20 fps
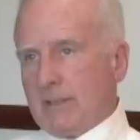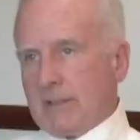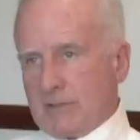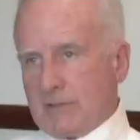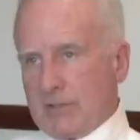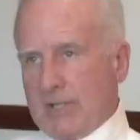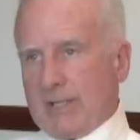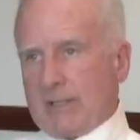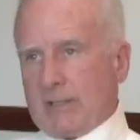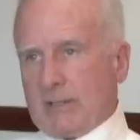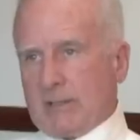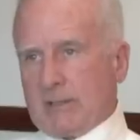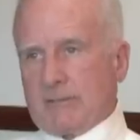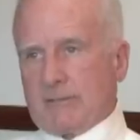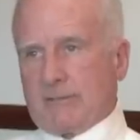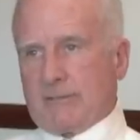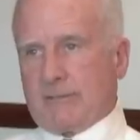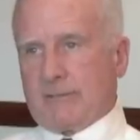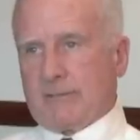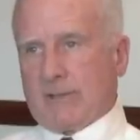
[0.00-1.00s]

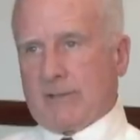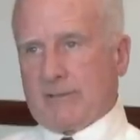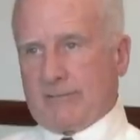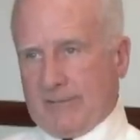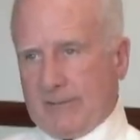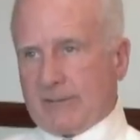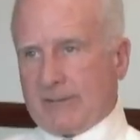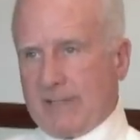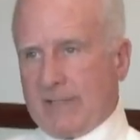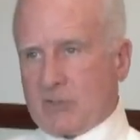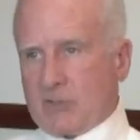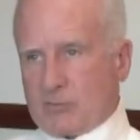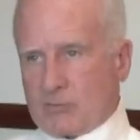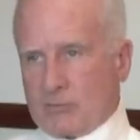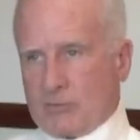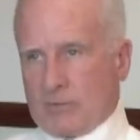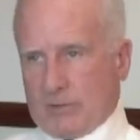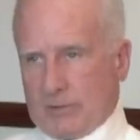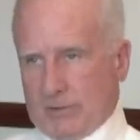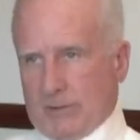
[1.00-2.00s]
executive, I felt that
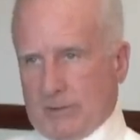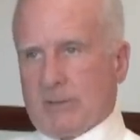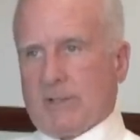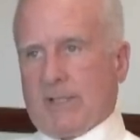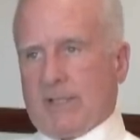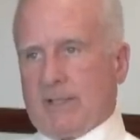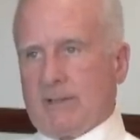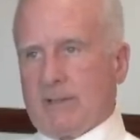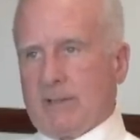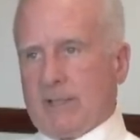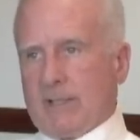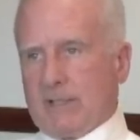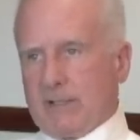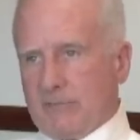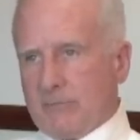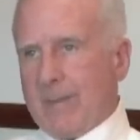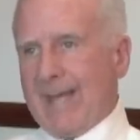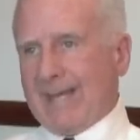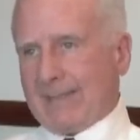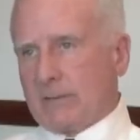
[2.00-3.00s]
strongly. They
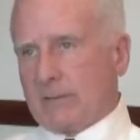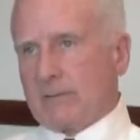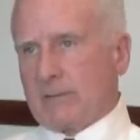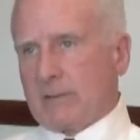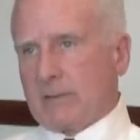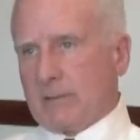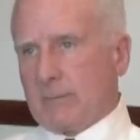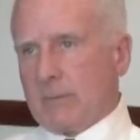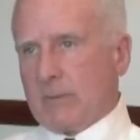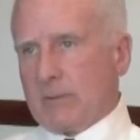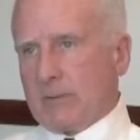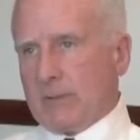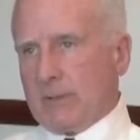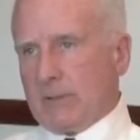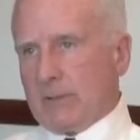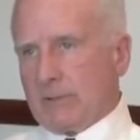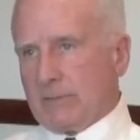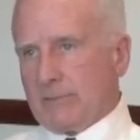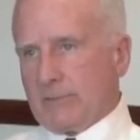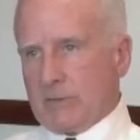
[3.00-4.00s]
give back to the
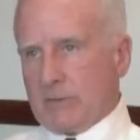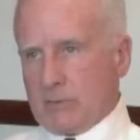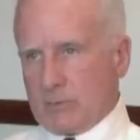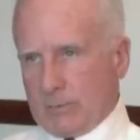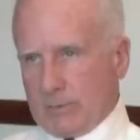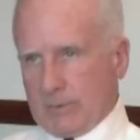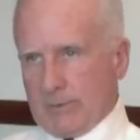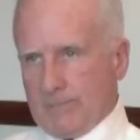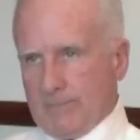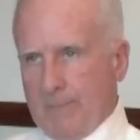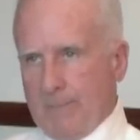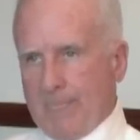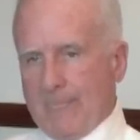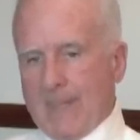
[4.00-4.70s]
community individually.